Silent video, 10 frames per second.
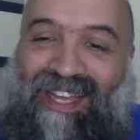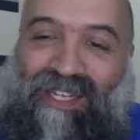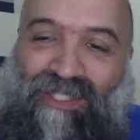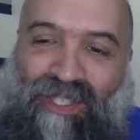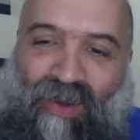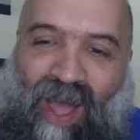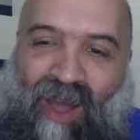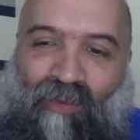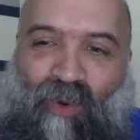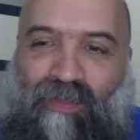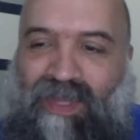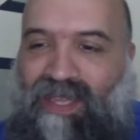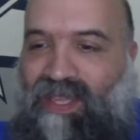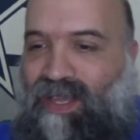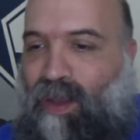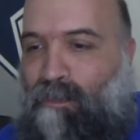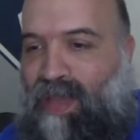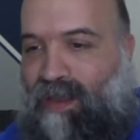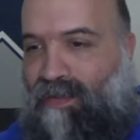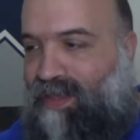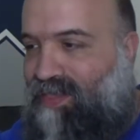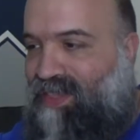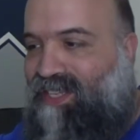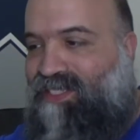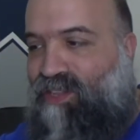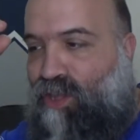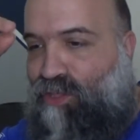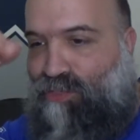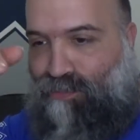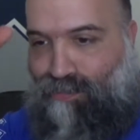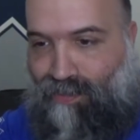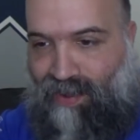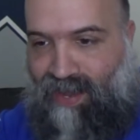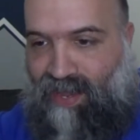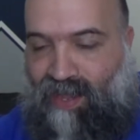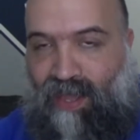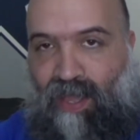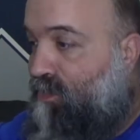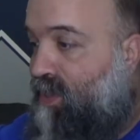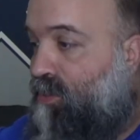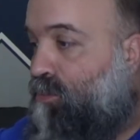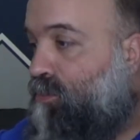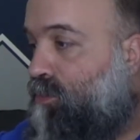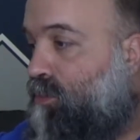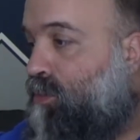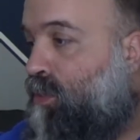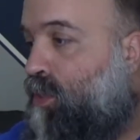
So I will be comparing these three vehicles